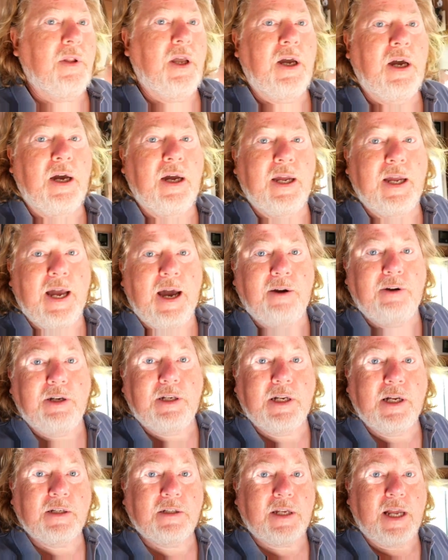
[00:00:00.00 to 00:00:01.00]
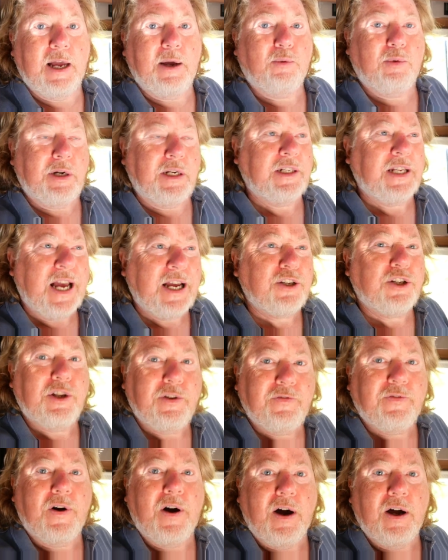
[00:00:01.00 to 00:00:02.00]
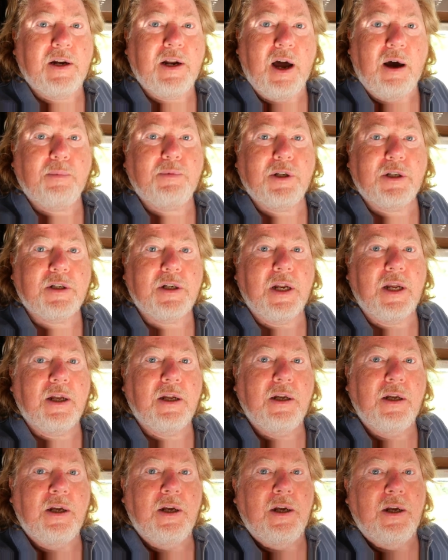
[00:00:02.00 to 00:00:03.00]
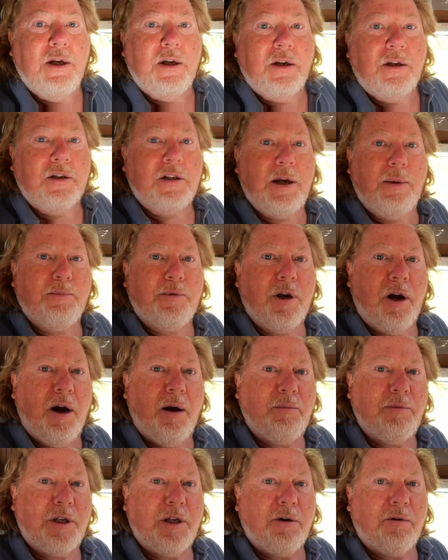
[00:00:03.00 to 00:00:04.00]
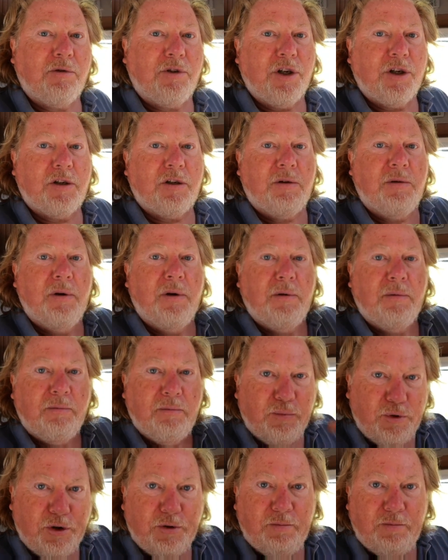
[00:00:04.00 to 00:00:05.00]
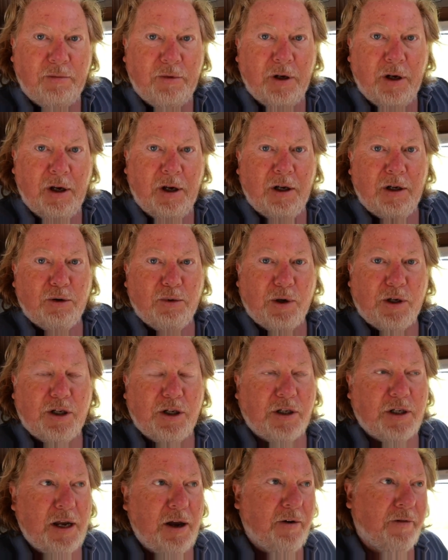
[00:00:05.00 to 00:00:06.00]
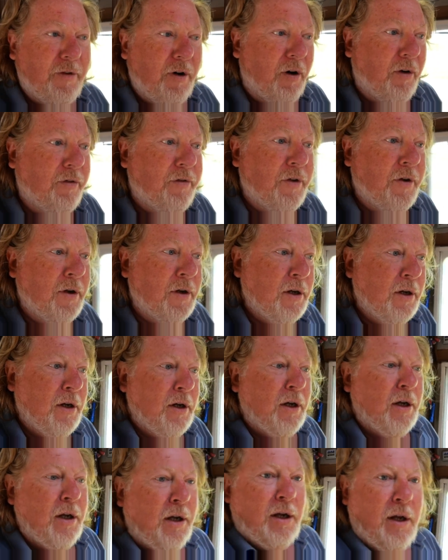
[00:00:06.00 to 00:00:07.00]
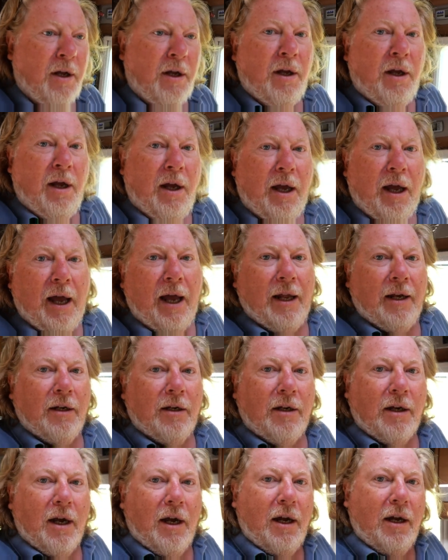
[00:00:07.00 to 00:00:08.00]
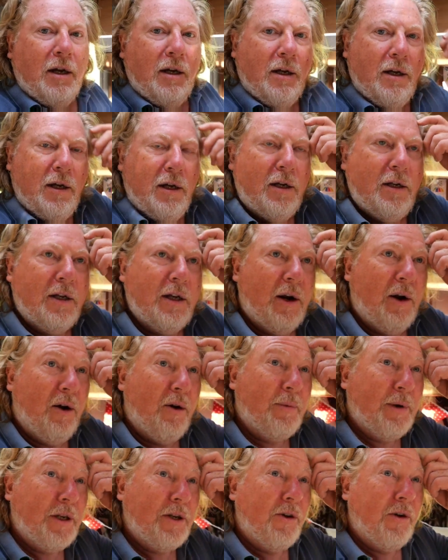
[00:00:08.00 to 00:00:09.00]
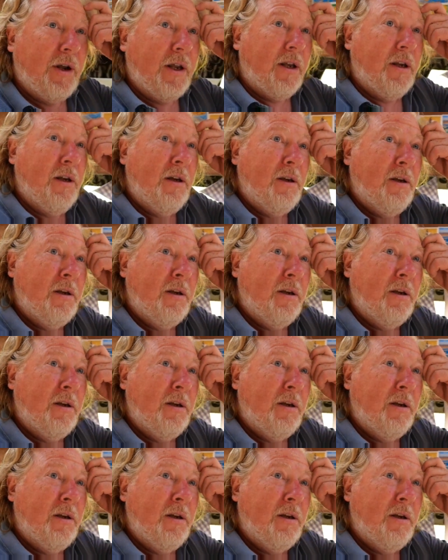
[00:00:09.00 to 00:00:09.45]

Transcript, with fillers: uh, it only does that when it's actually fired up, doesn't it? Because sometimes it'll just switch itself off. And, uh, you know, I'll be doing